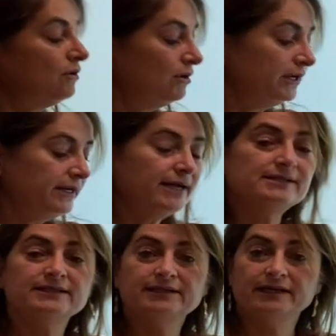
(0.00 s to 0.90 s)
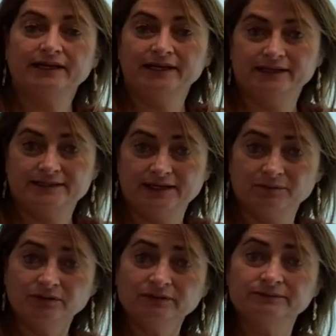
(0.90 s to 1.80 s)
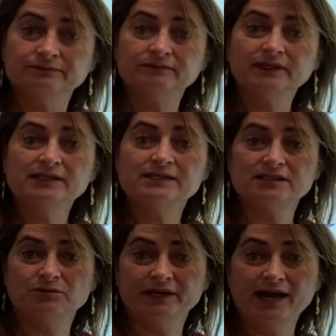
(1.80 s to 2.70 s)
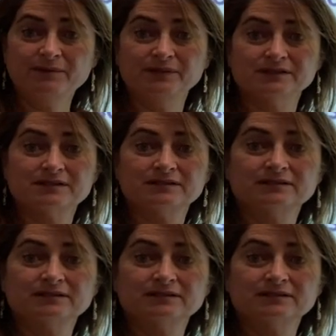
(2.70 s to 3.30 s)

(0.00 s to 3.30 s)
organize the data in a table and see what happens.